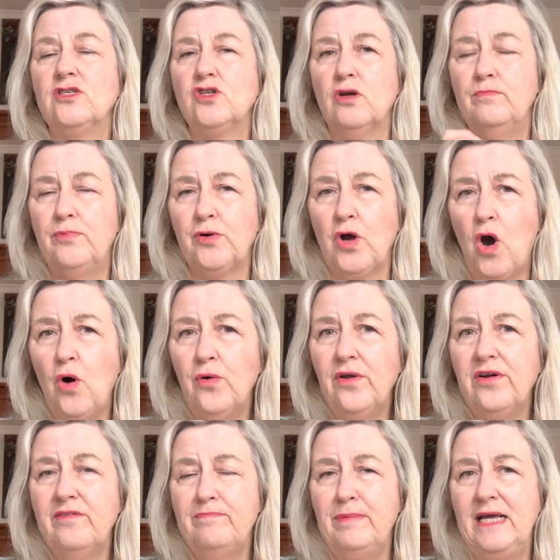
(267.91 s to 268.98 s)
So put a whole lot
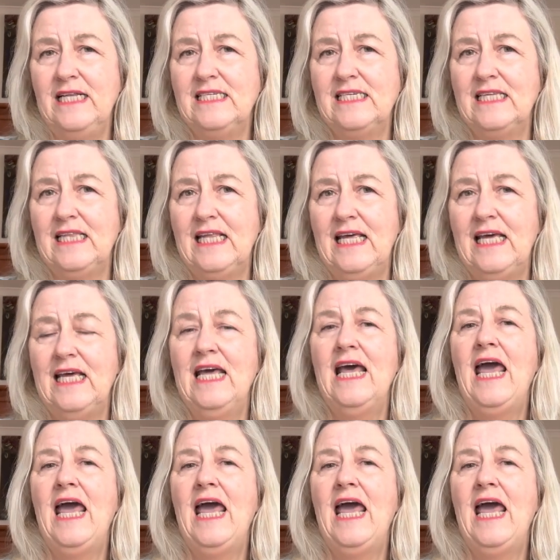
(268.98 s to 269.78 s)
of pens in there